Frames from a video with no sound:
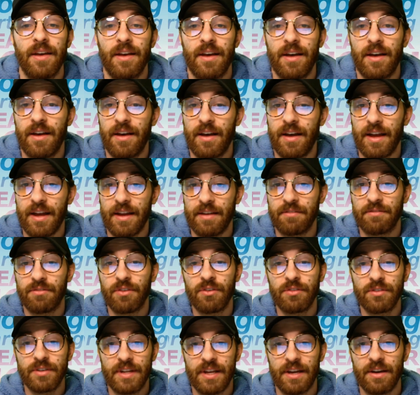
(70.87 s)
I
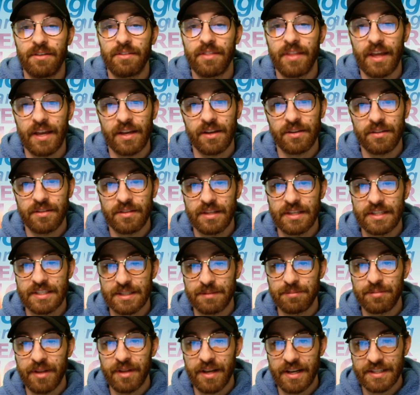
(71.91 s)
wrote down like the
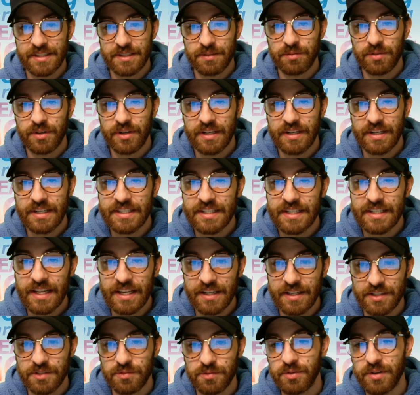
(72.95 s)
supplies that we're going to need today
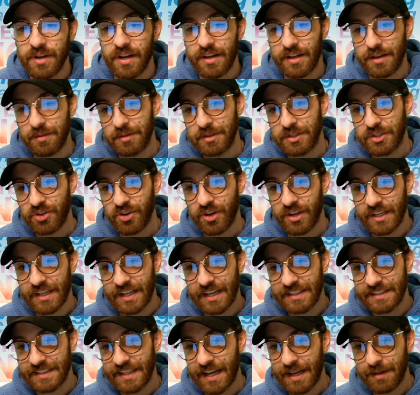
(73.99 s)
because we're not going to be drawing on
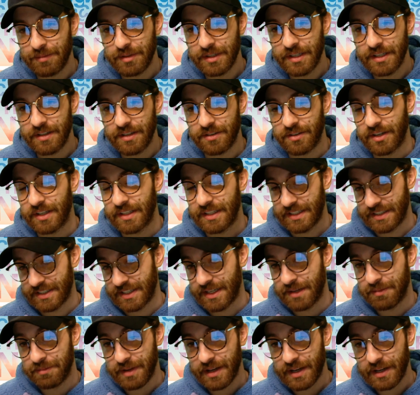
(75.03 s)
a tablet, or at least
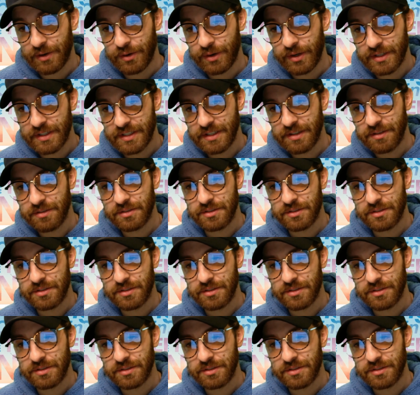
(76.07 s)
I'm not going to.